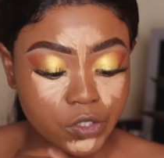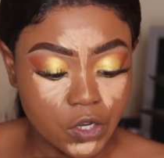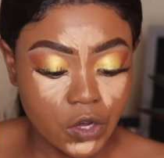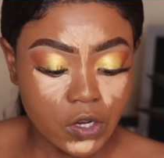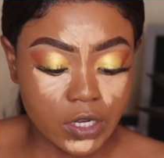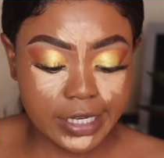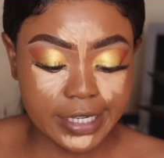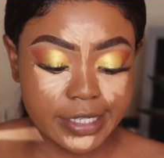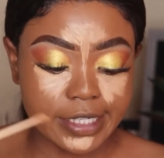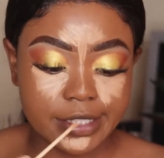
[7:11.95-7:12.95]
go all
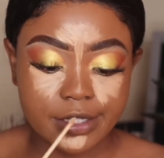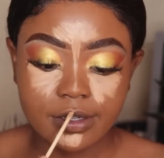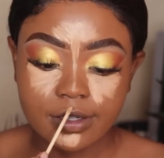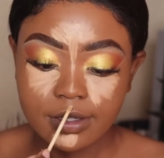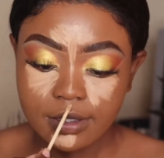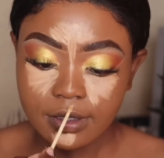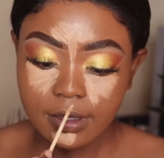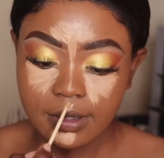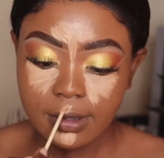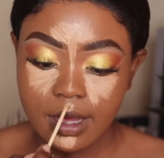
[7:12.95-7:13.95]
in as you go,
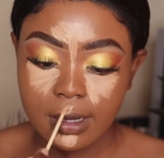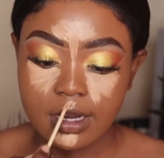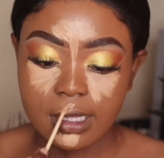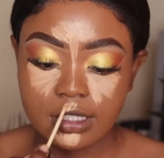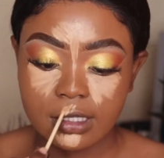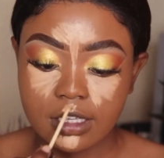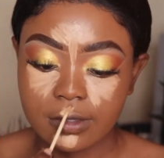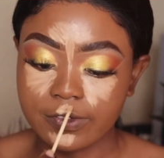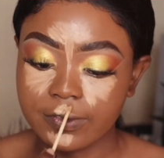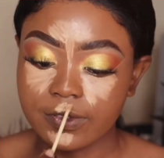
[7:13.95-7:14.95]
unless
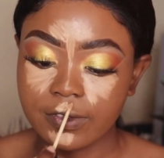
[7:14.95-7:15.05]
if